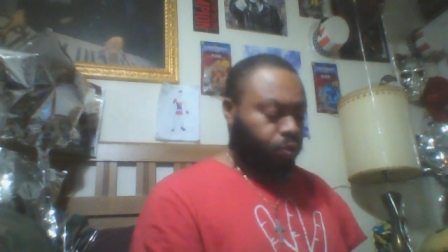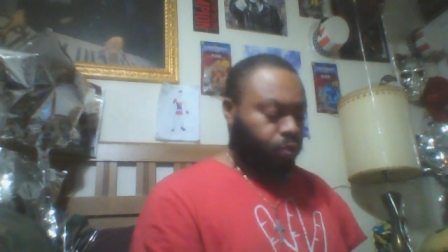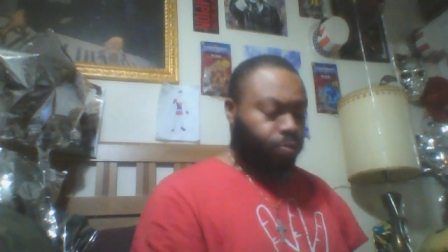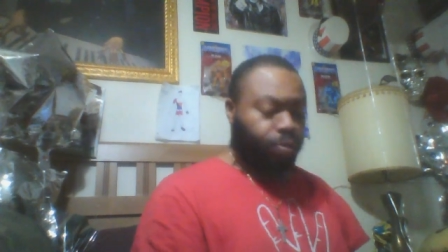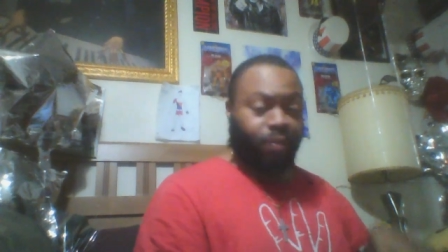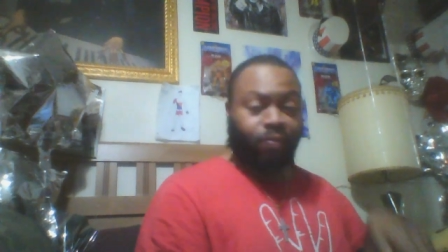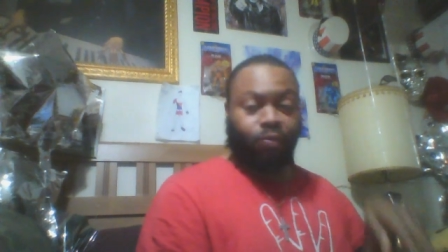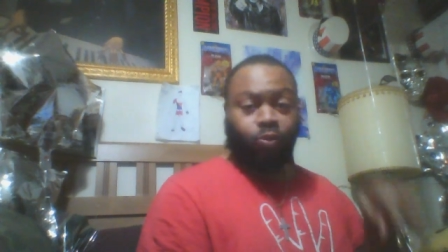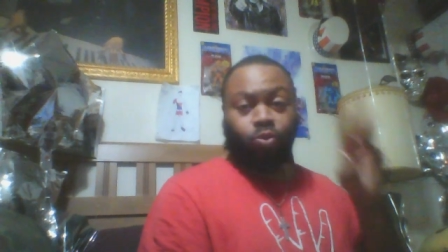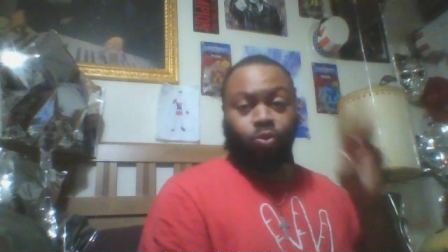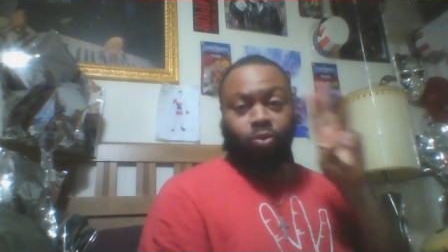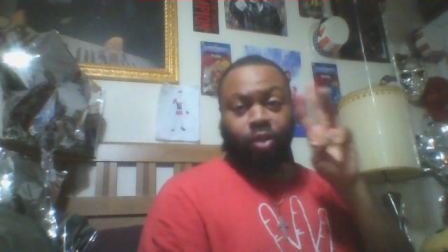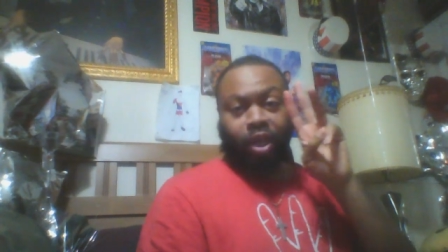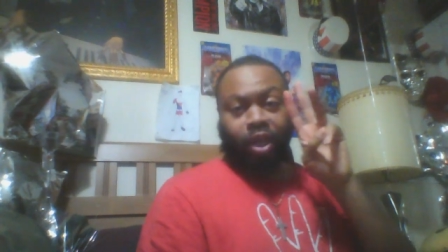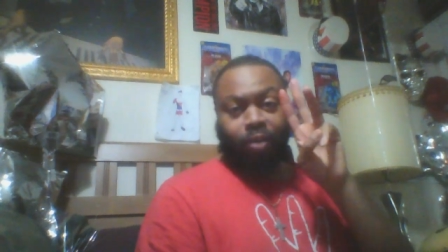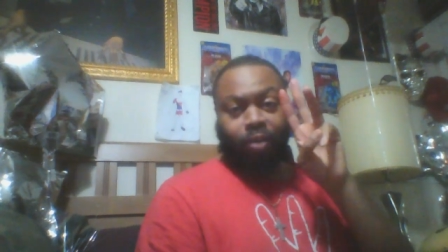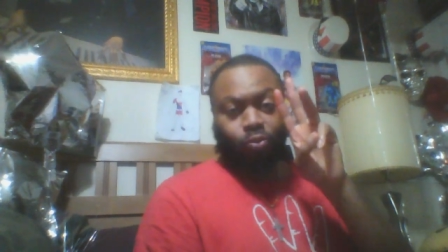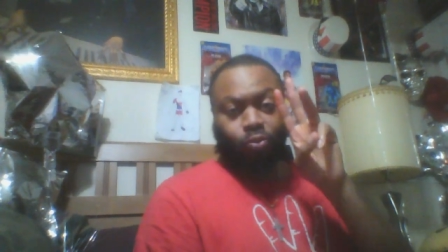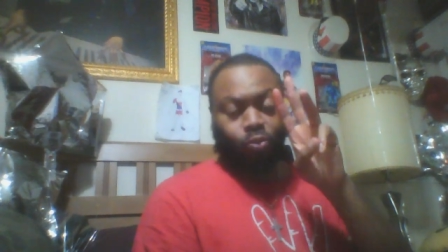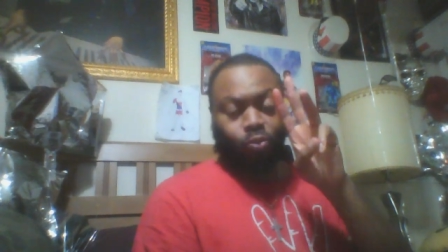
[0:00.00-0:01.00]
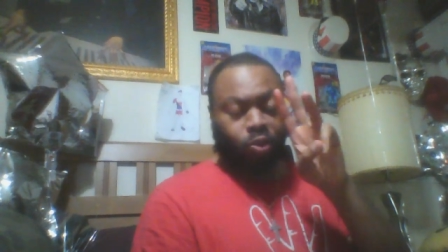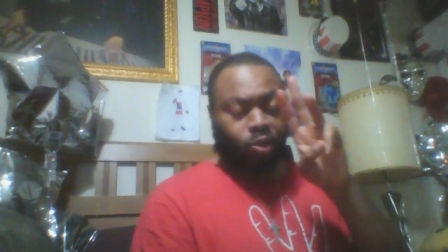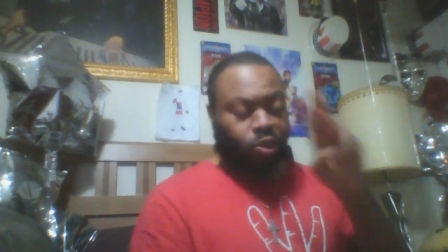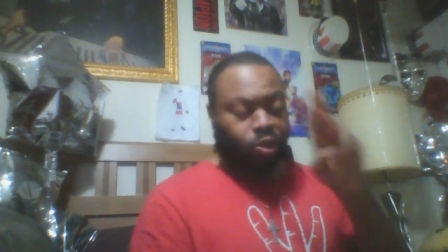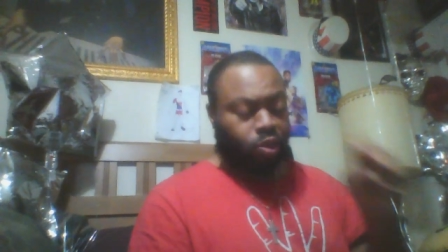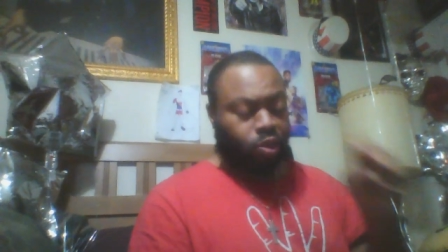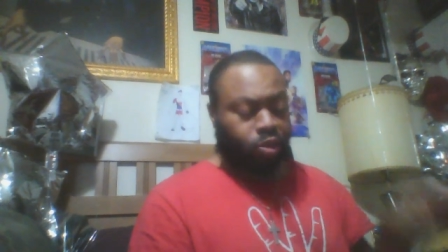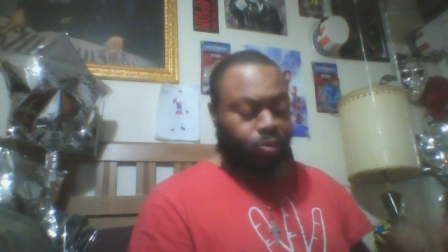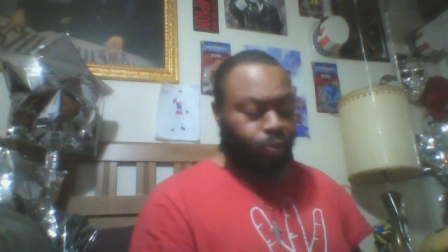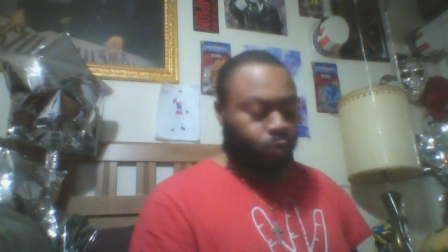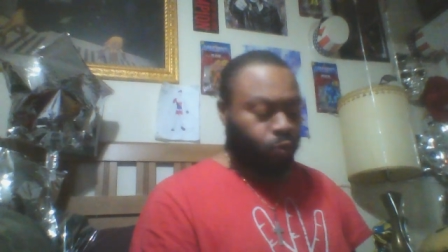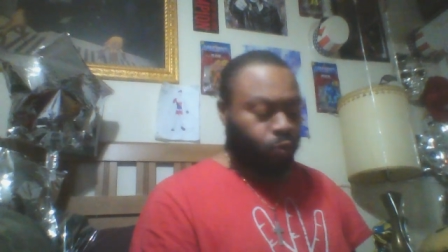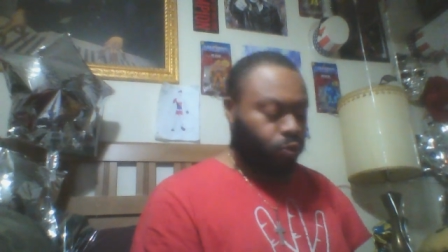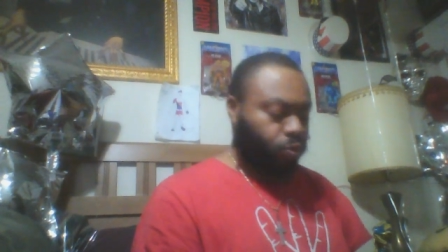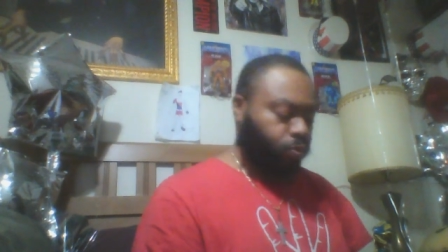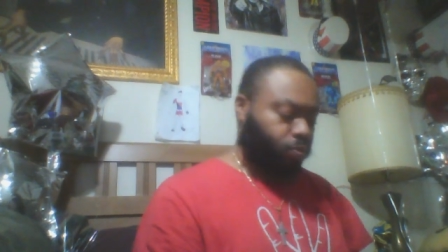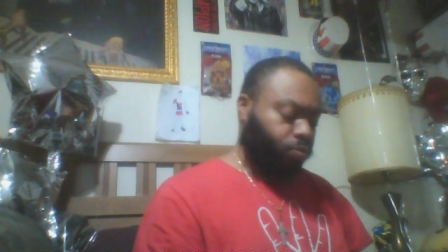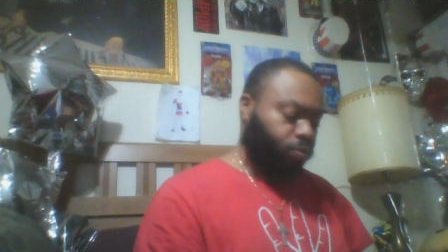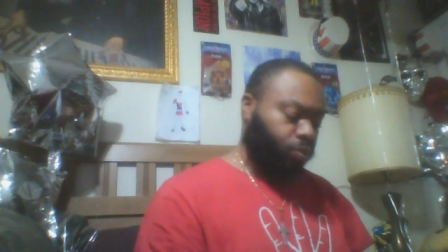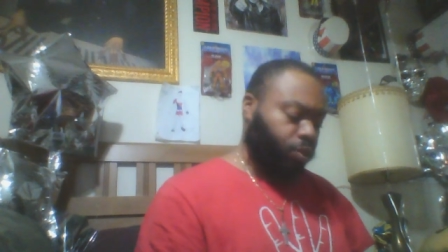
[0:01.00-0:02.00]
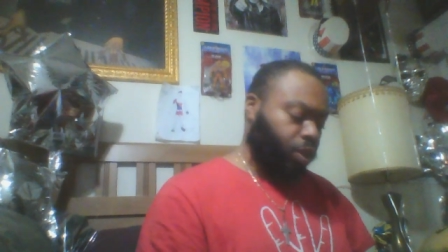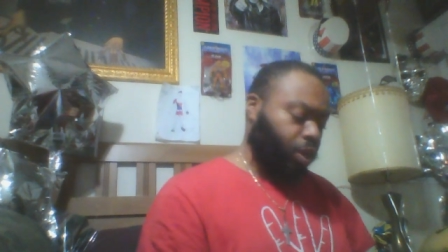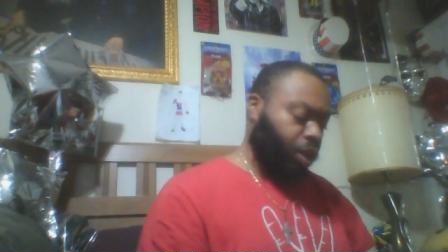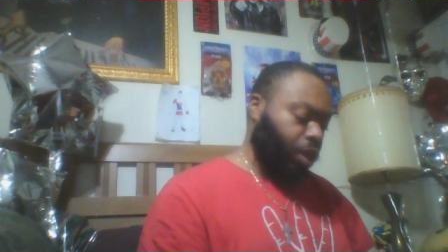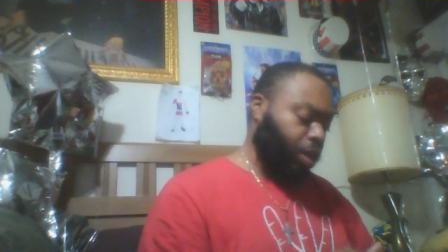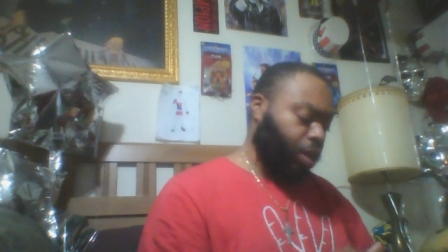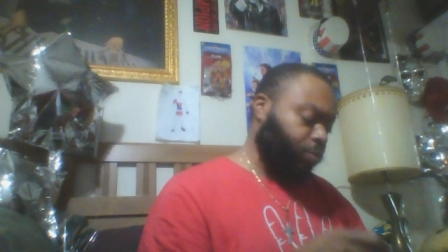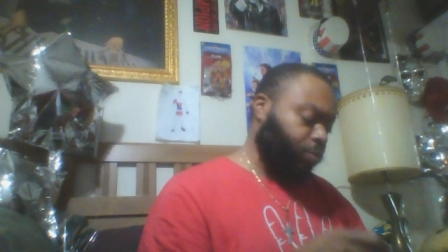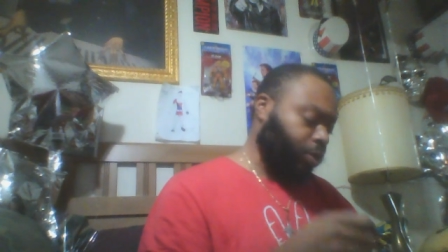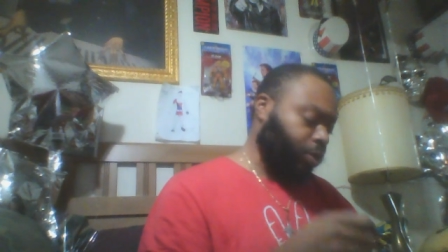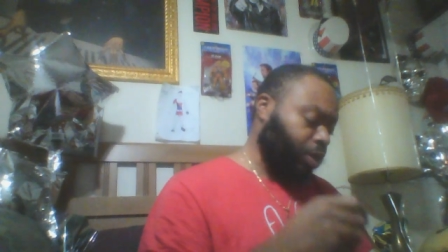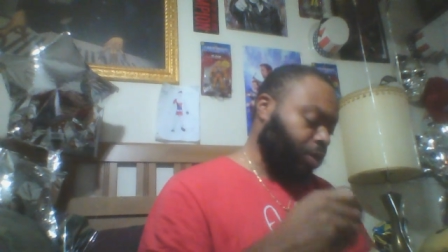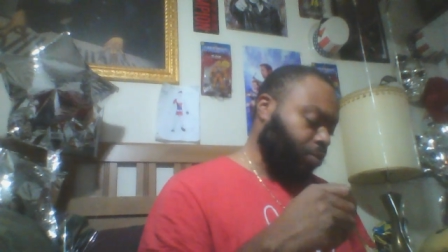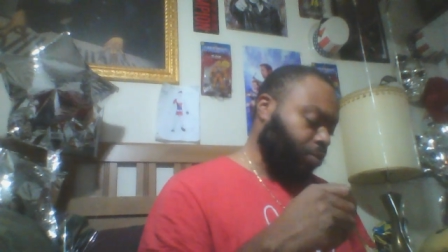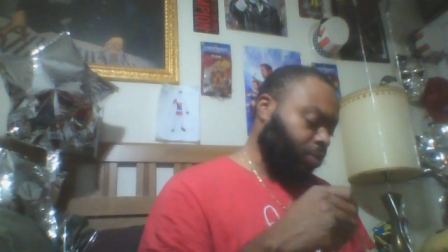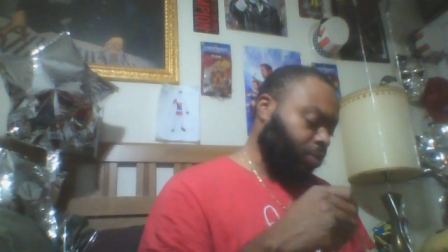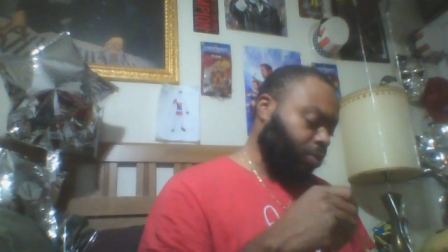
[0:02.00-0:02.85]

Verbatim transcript: My full name, 3 syllables, and they can't pronounce